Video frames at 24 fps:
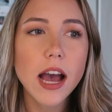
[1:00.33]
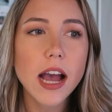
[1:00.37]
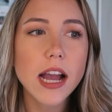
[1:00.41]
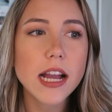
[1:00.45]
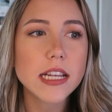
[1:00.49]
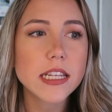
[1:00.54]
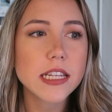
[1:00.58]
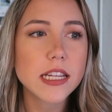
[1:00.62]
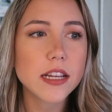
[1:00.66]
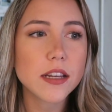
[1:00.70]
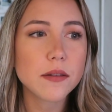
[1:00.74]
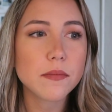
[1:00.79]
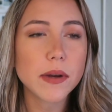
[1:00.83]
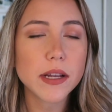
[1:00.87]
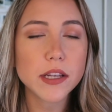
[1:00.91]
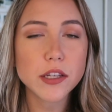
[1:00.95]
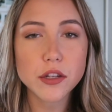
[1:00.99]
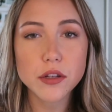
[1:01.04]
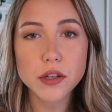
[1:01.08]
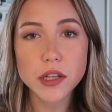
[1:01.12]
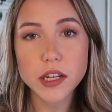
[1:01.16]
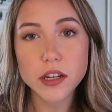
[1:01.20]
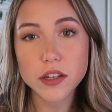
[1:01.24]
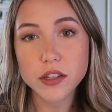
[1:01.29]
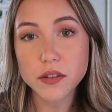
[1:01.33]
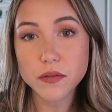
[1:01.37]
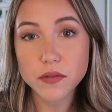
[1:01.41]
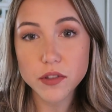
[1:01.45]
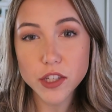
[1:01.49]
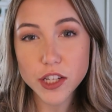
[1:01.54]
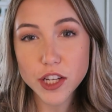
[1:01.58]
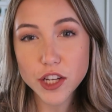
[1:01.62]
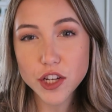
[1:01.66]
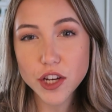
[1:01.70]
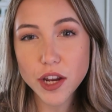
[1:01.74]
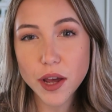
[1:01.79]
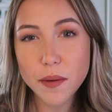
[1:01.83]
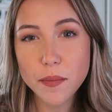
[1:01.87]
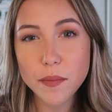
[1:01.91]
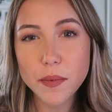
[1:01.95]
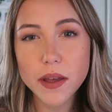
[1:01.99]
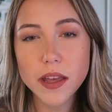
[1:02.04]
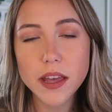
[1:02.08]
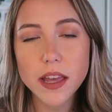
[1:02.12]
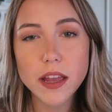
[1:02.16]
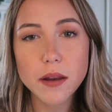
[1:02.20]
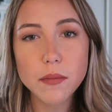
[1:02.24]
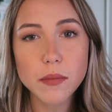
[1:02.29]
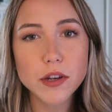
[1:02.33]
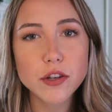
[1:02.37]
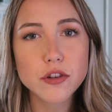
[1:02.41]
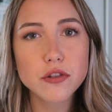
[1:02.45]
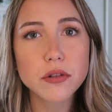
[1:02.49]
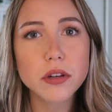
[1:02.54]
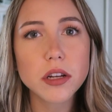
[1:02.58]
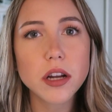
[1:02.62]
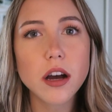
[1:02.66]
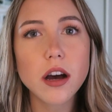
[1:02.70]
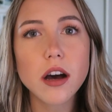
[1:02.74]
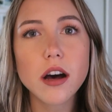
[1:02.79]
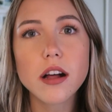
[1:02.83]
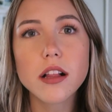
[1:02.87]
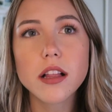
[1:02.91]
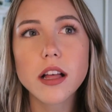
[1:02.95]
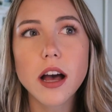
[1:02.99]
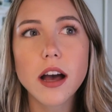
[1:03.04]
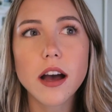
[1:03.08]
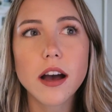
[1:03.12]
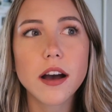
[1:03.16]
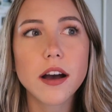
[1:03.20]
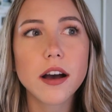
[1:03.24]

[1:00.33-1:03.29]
I did my 2 years of CEGEP in Montreal.